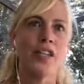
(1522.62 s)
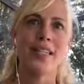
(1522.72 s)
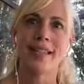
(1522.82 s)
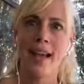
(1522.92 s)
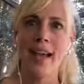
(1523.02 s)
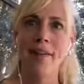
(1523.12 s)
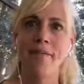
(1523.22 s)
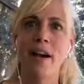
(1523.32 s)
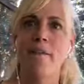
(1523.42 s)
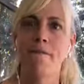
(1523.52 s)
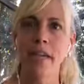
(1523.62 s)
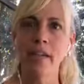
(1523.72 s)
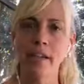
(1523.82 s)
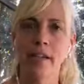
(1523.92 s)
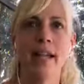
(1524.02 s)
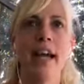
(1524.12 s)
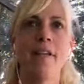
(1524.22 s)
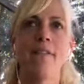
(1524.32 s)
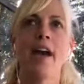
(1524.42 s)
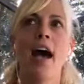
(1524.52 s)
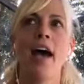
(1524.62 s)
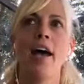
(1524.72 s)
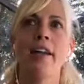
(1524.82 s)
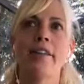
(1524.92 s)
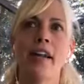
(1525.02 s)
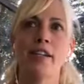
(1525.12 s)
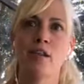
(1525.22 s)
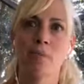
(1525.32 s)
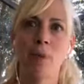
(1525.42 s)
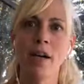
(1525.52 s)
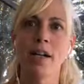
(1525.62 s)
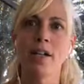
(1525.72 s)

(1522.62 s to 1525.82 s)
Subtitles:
safe, feel safe, and supported.